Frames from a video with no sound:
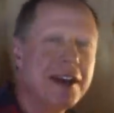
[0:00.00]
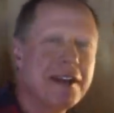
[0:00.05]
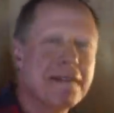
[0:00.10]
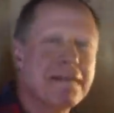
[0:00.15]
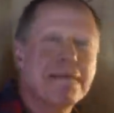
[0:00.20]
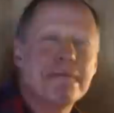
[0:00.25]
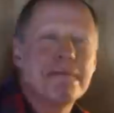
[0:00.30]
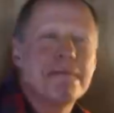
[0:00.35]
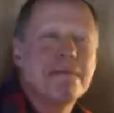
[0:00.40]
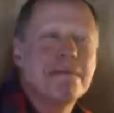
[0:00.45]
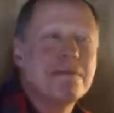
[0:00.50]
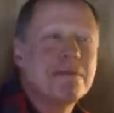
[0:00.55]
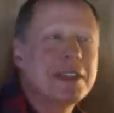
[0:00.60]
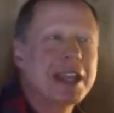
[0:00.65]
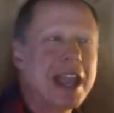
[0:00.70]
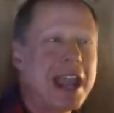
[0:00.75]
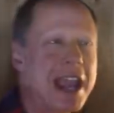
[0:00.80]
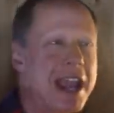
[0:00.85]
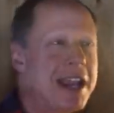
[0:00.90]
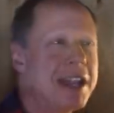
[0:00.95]
here,
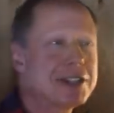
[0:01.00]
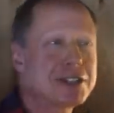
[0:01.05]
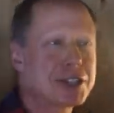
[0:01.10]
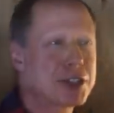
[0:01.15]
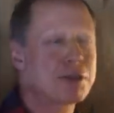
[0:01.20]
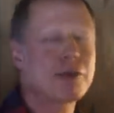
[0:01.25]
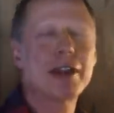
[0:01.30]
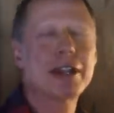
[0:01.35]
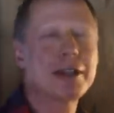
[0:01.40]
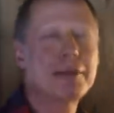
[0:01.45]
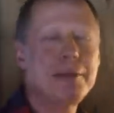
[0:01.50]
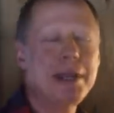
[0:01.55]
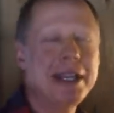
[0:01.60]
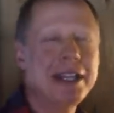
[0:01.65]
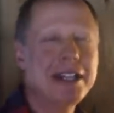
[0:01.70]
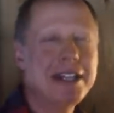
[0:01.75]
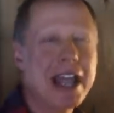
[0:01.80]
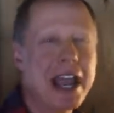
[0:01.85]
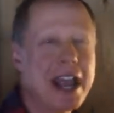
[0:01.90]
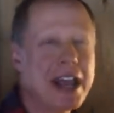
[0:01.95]
and it's thrilling
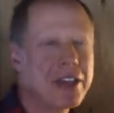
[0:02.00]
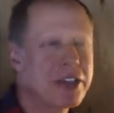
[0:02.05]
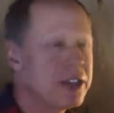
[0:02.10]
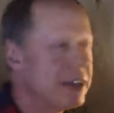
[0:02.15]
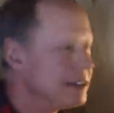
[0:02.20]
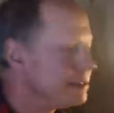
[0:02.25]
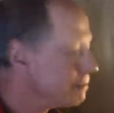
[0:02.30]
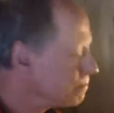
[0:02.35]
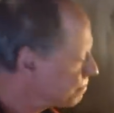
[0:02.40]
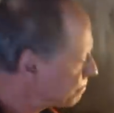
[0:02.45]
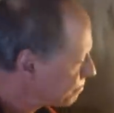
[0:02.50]
me to death.